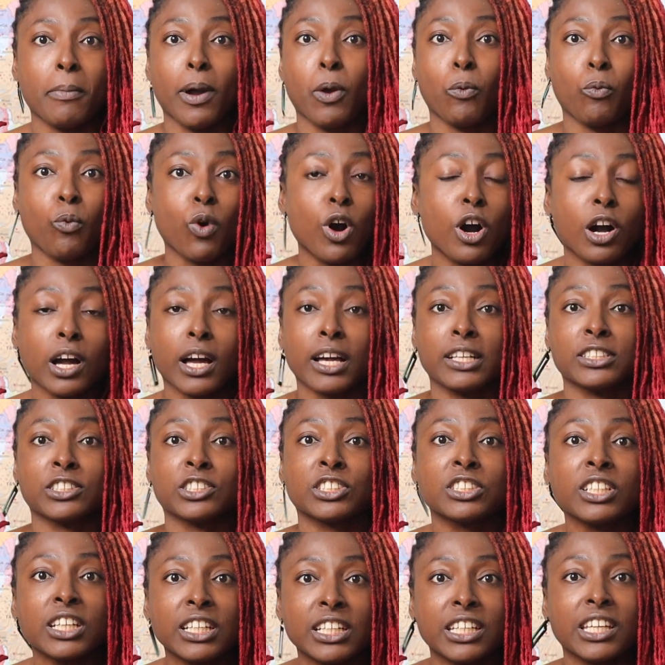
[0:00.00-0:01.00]
I work, I
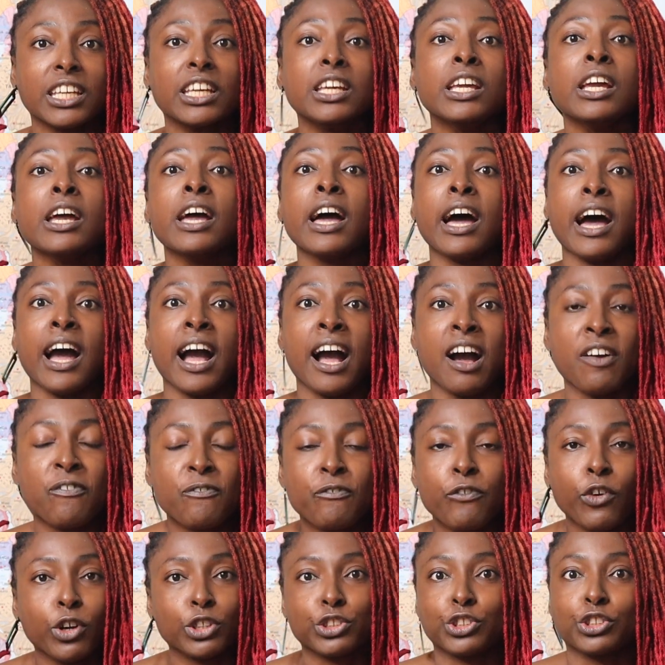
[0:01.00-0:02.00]
study, I have
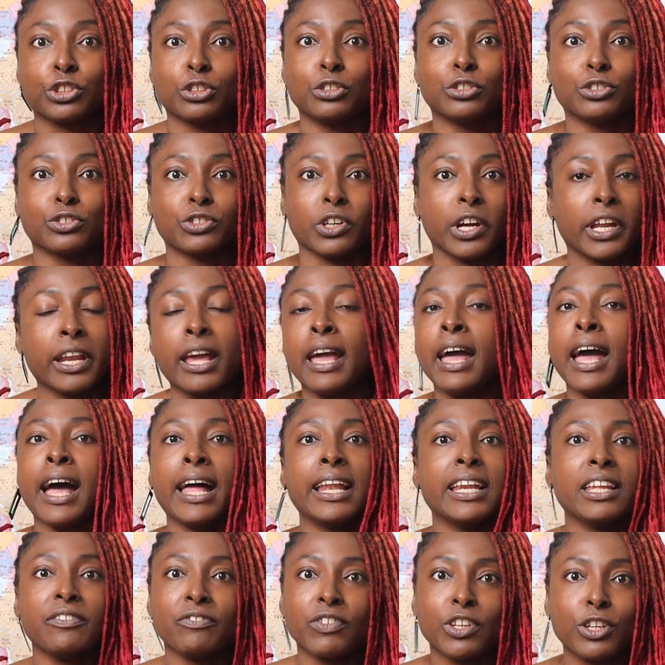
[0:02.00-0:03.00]
4 children, I
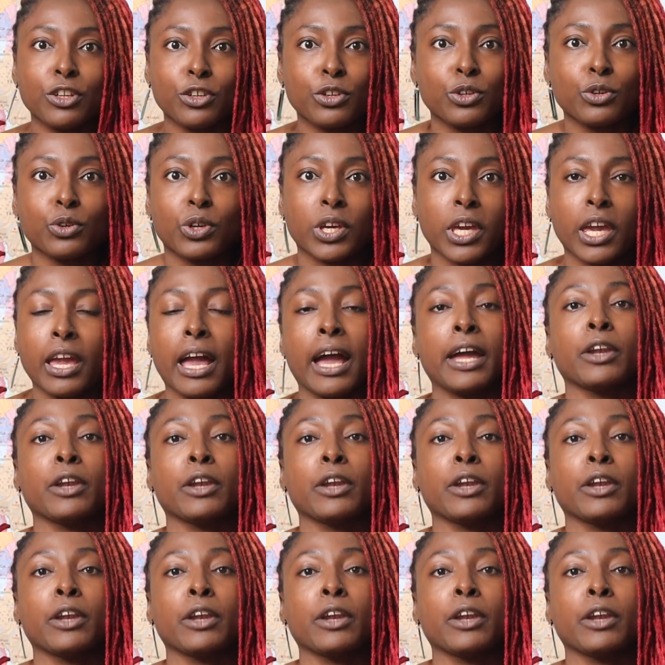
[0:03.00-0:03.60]
live in the UK.